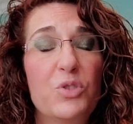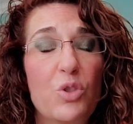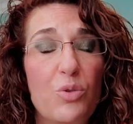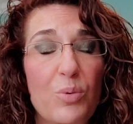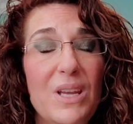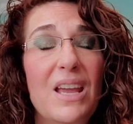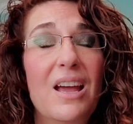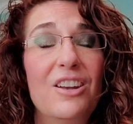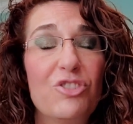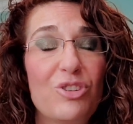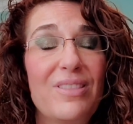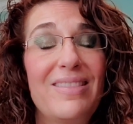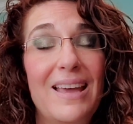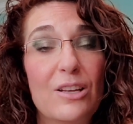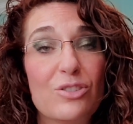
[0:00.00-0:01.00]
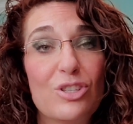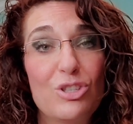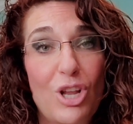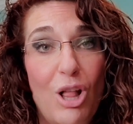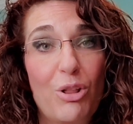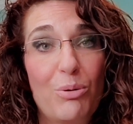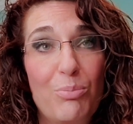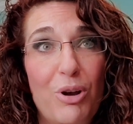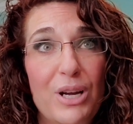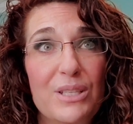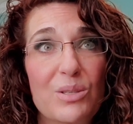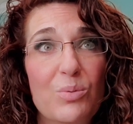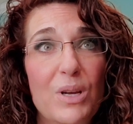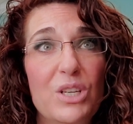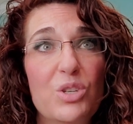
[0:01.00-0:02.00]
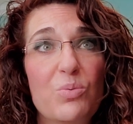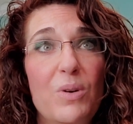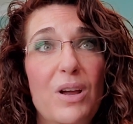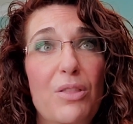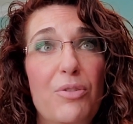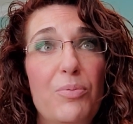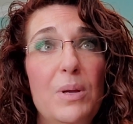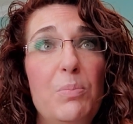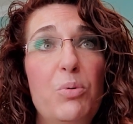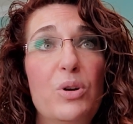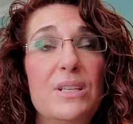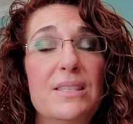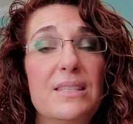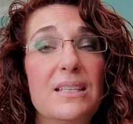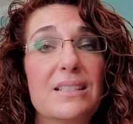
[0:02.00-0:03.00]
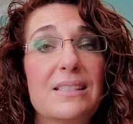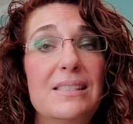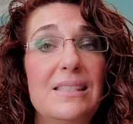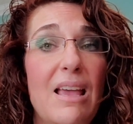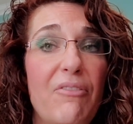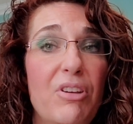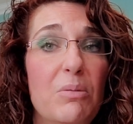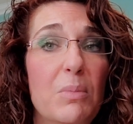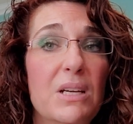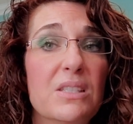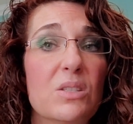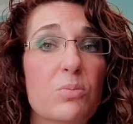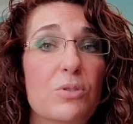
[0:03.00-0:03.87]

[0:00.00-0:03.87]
$300,000 price range, we're at 3.67 months.